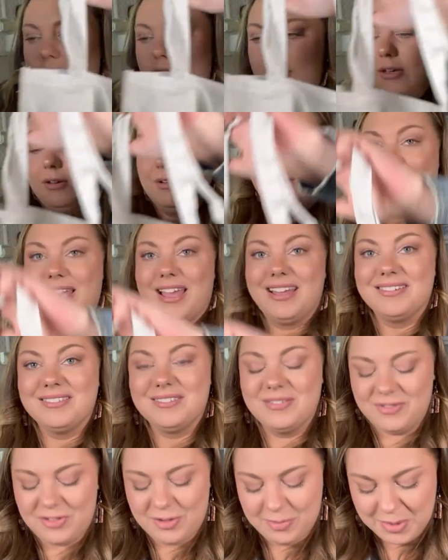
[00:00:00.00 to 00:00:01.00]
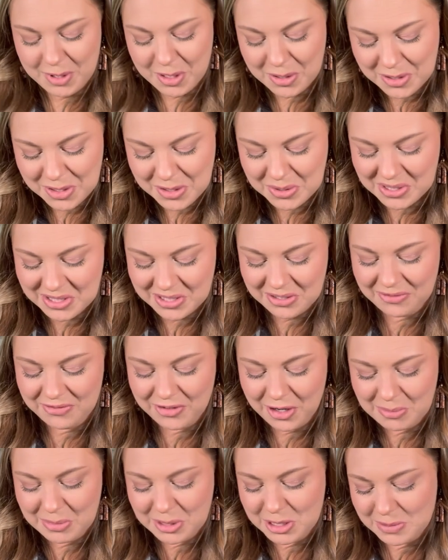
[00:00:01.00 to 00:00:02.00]
cute, again, for produce or
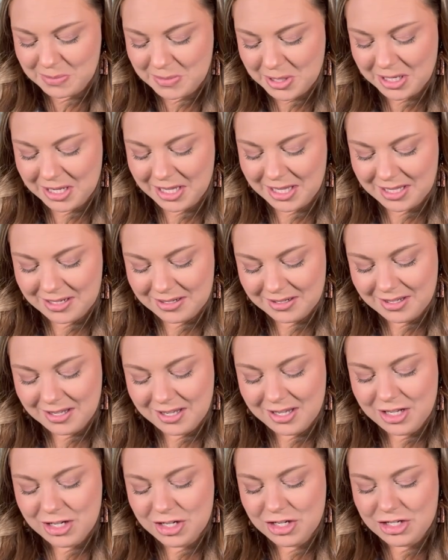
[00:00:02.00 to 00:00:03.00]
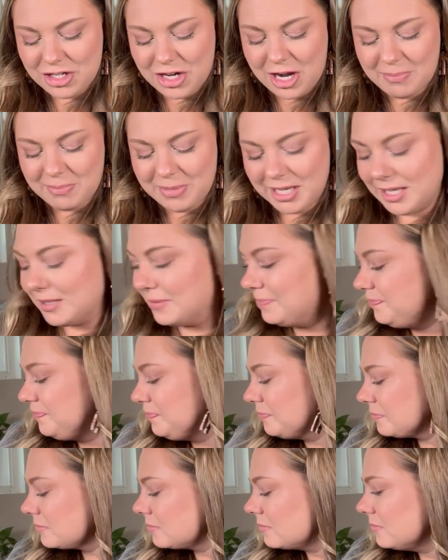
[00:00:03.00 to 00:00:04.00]
farmer's market shopping.
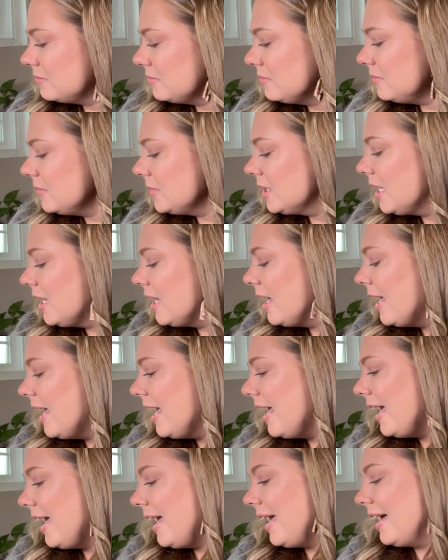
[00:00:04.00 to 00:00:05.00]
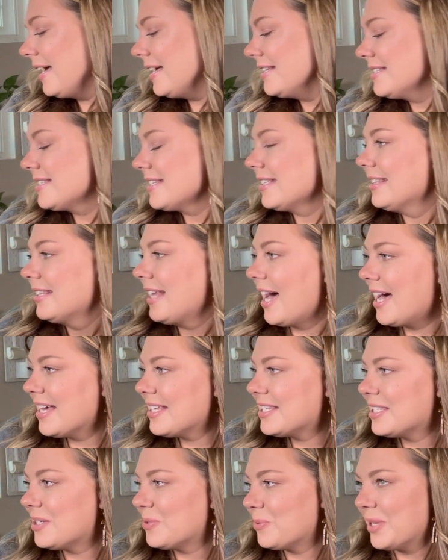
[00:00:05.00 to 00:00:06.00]
And
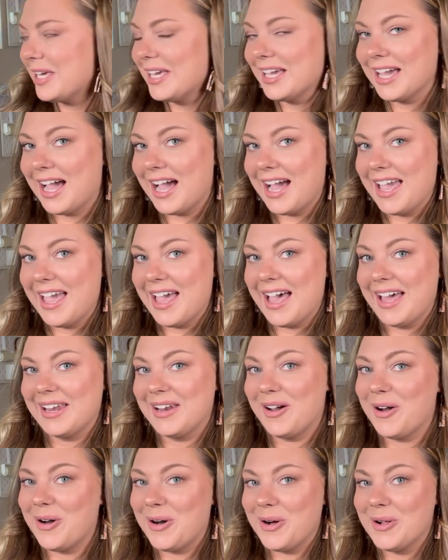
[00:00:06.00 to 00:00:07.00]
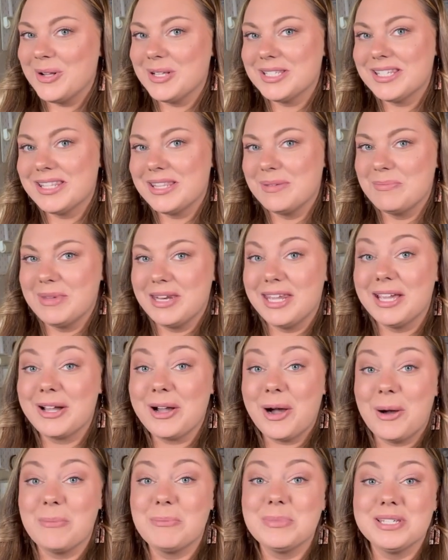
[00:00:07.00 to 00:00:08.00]
last week I had hauled the mini
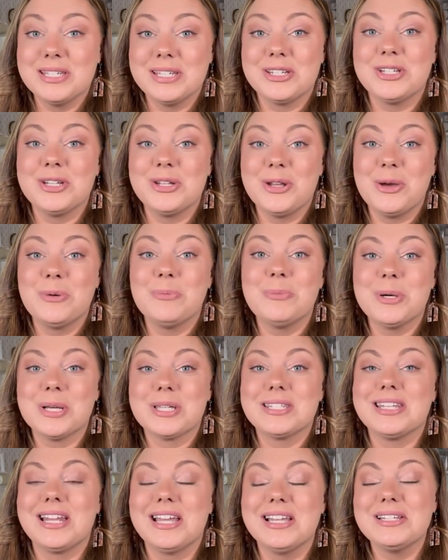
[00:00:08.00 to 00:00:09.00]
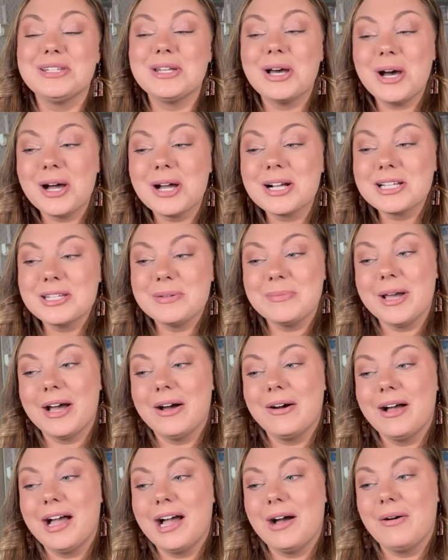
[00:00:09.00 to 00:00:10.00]
composition notebooks, and I had talked
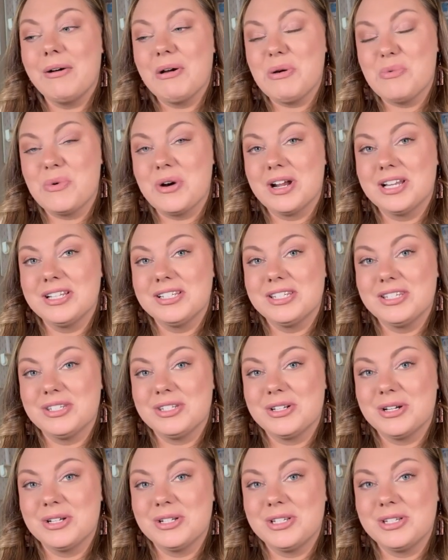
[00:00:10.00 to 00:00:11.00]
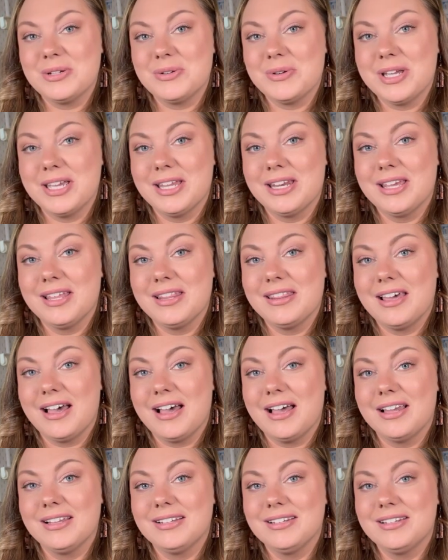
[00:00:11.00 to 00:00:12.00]
about how I wanted to start doing
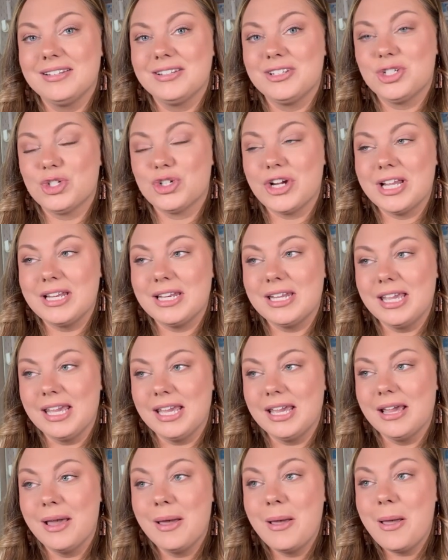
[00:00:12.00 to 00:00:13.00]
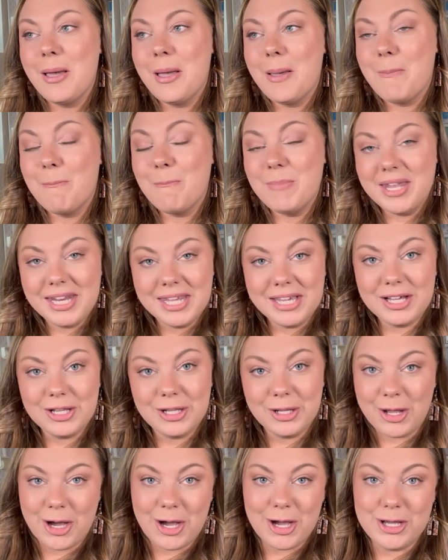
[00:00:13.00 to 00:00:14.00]
that trendy mini
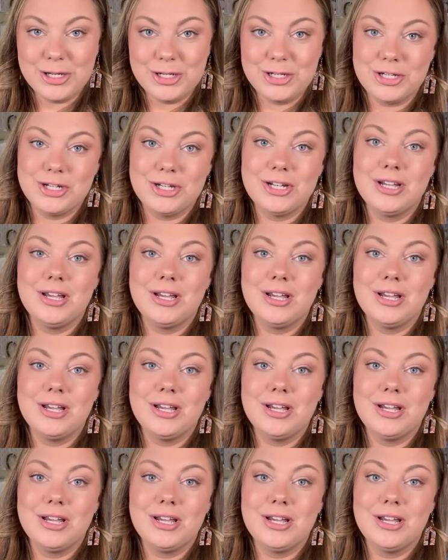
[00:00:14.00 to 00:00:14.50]
collage